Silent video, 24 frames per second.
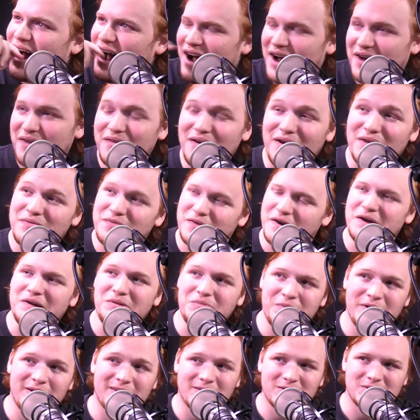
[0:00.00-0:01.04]
I find
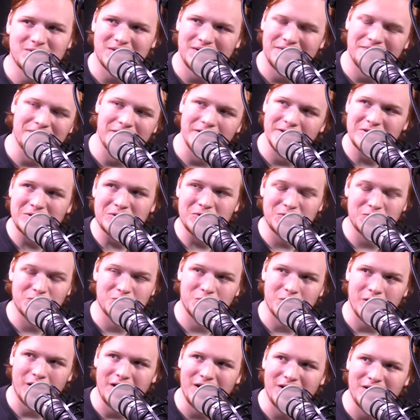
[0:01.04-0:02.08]
we also have this
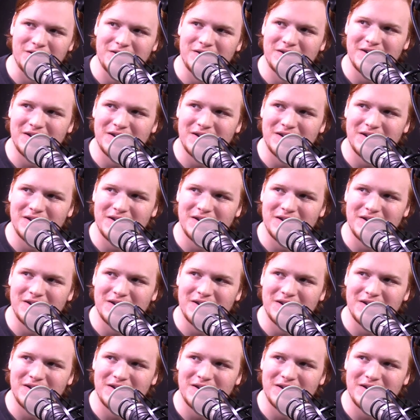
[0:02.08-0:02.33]
great